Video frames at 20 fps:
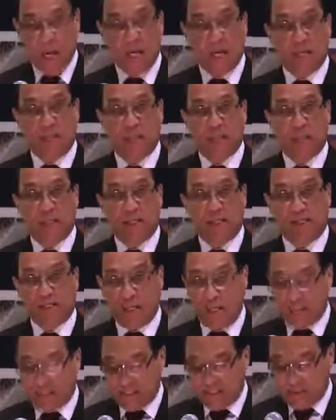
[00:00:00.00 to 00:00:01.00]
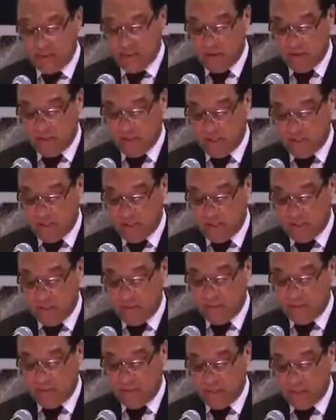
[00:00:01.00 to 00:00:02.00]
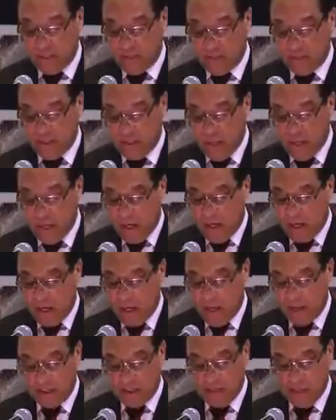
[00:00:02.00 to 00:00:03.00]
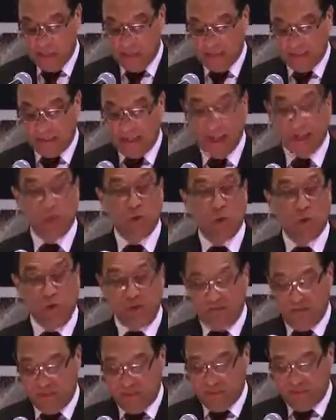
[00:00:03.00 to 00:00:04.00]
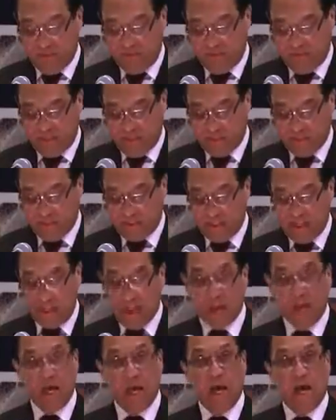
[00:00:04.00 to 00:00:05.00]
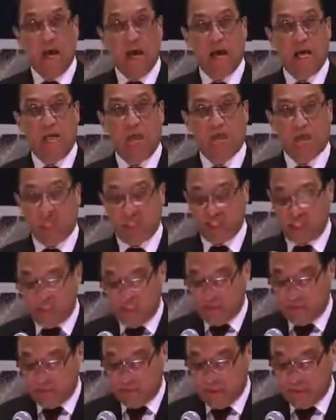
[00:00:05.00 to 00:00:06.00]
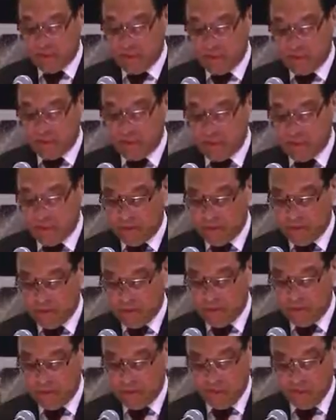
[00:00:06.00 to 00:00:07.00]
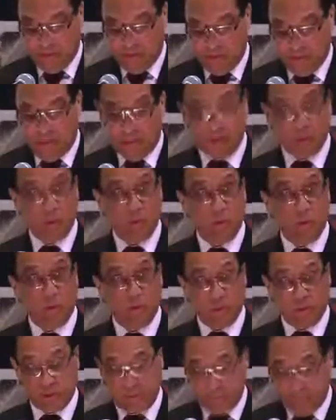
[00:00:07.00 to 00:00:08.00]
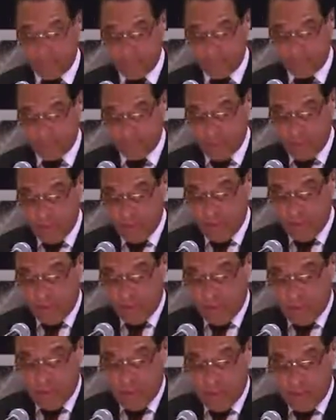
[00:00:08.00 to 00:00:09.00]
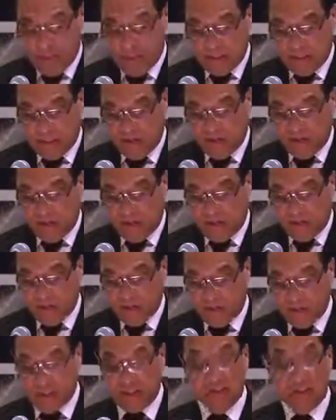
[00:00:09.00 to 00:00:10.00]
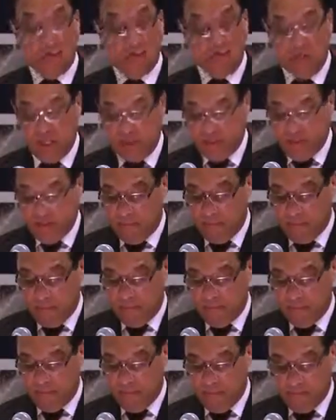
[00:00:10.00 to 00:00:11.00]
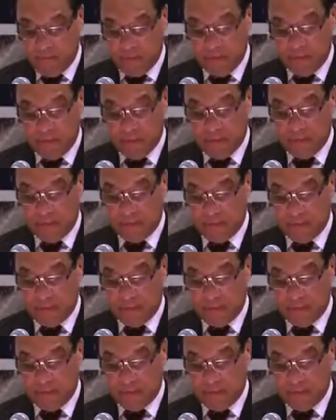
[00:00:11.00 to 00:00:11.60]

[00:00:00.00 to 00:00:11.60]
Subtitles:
and it will be a test of fiscal discipline characterized by new levels of efficiency and imaginative solutions to achieve our budget goals. The civil service has already been briefed on this new